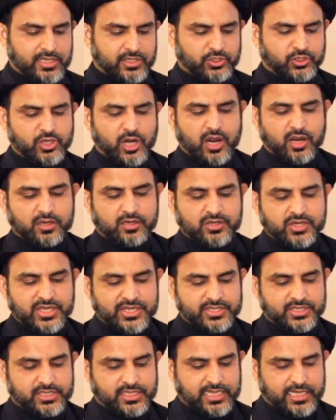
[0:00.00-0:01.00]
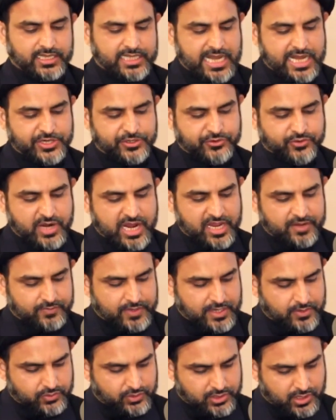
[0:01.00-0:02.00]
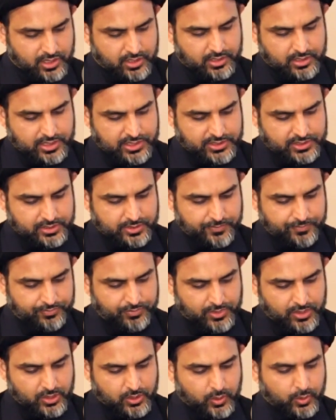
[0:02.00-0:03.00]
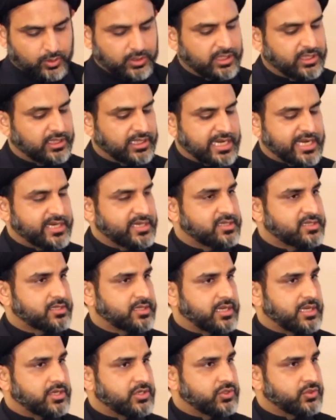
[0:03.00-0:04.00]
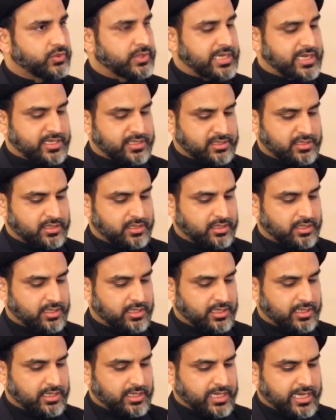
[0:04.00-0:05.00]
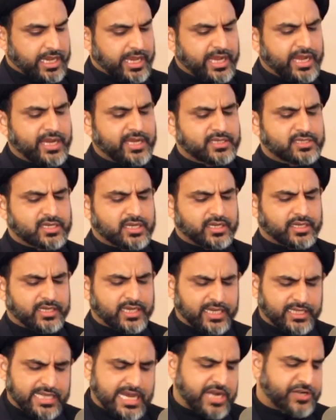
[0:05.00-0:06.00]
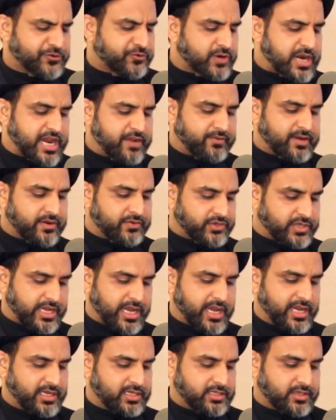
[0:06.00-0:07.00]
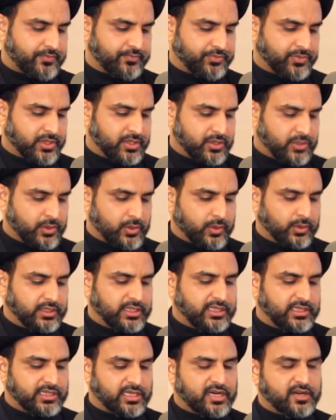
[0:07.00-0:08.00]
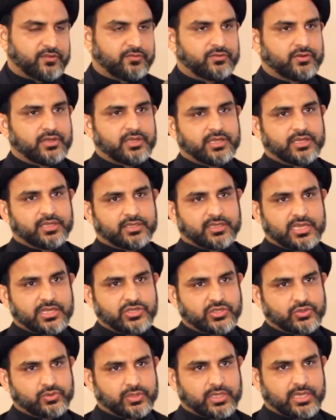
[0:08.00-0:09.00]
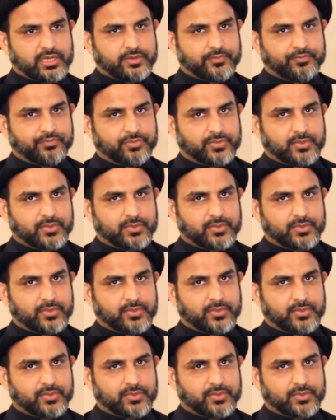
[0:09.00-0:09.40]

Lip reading: "Darkness cannot drive out darkness. Only light can do that. Hate cannot drive out hate. Only love can do that."